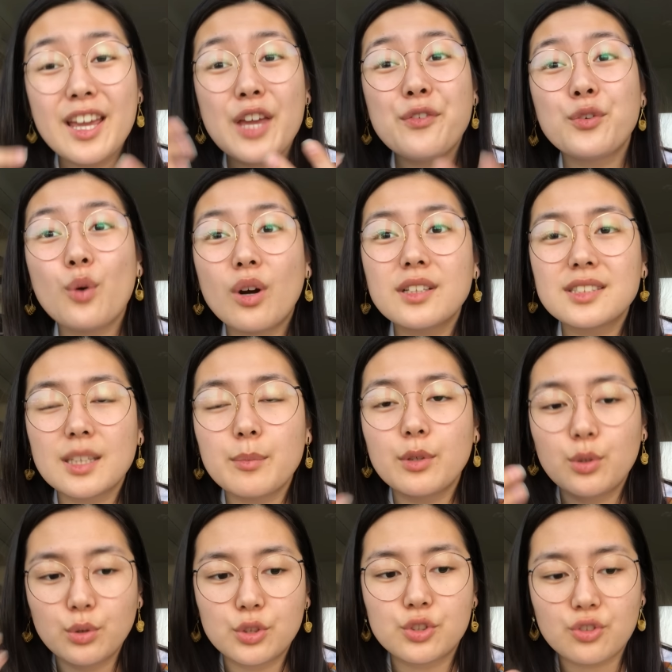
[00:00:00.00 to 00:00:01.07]
if you are someone
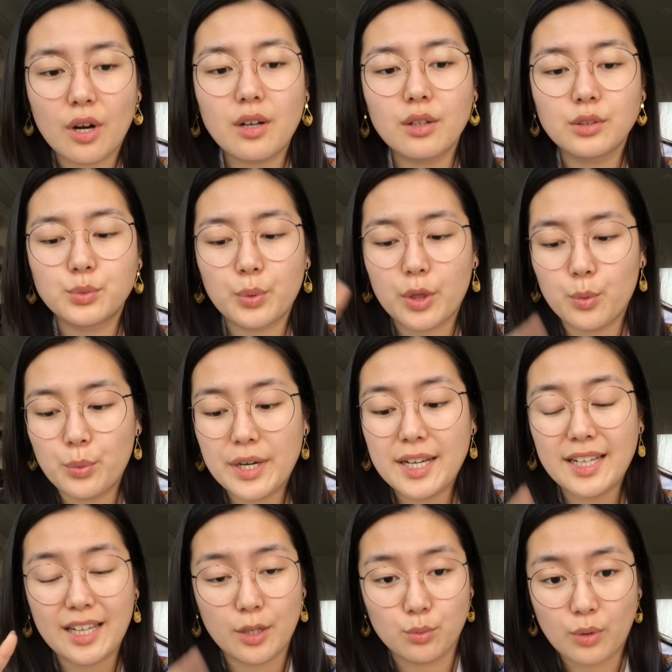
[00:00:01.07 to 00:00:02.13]
who struggles with
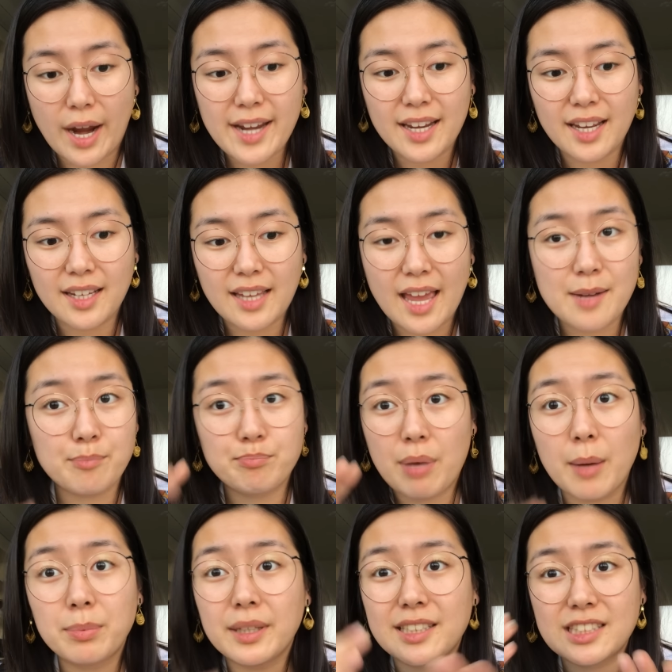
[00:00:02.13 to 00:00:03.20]
reading and writing and
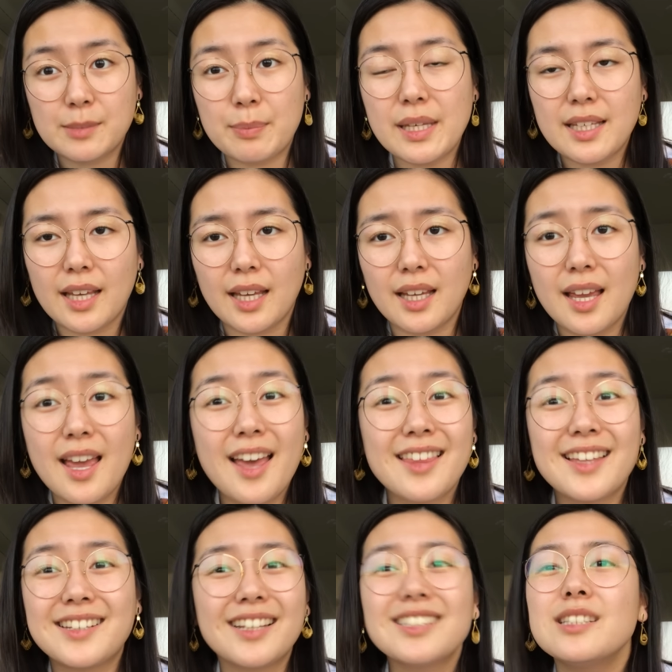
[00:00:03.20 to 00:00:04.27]
public speaking,
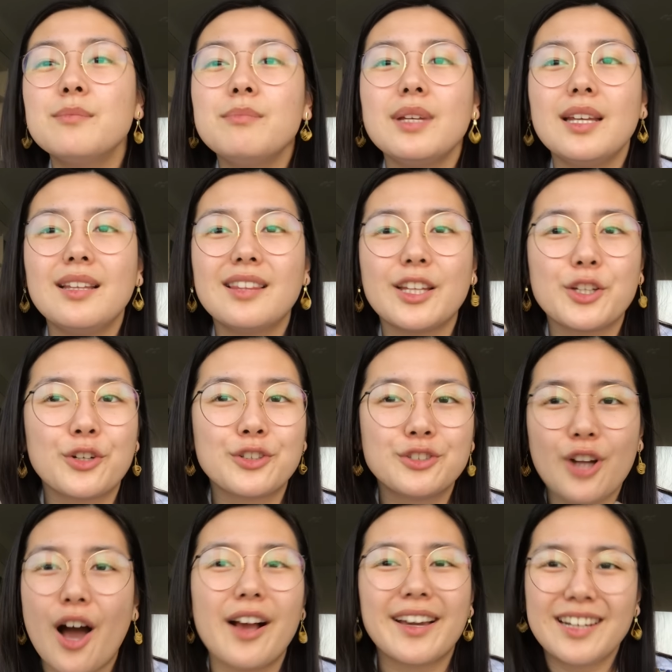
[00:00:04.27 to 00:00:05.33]
that doesn't mean that you're
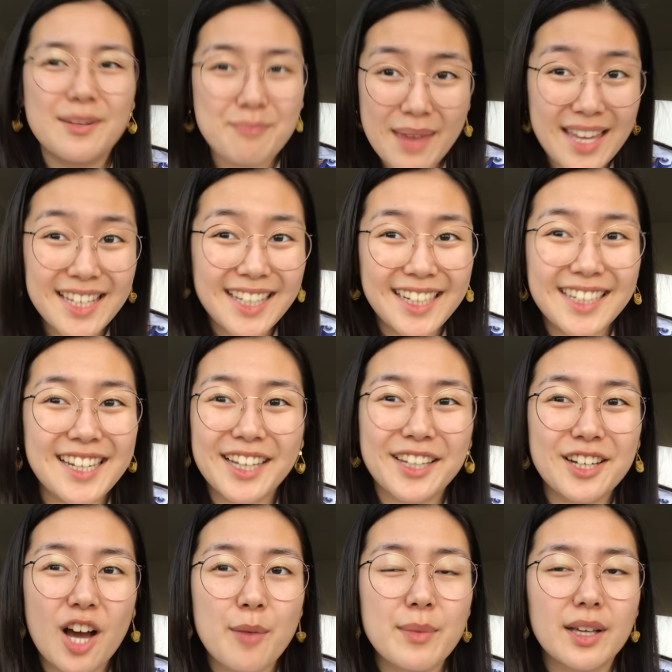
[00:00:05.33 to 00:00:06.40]
not gonna make it in
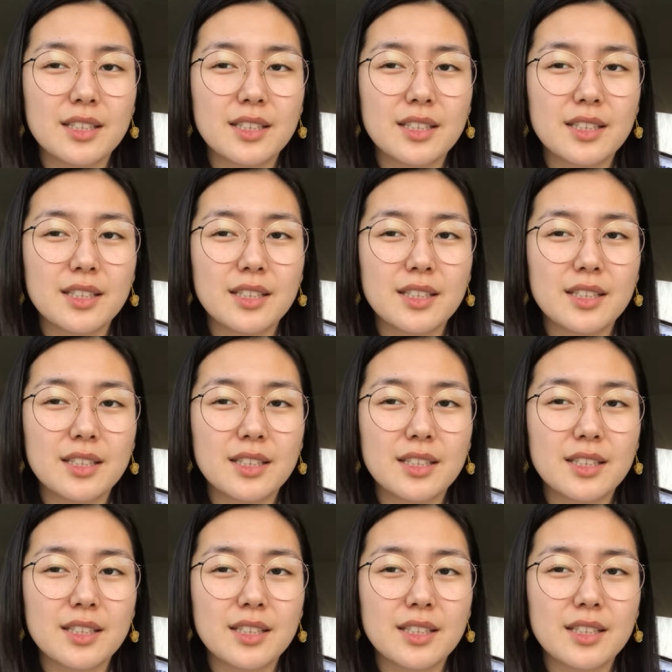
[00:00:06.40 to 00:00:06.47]
economics.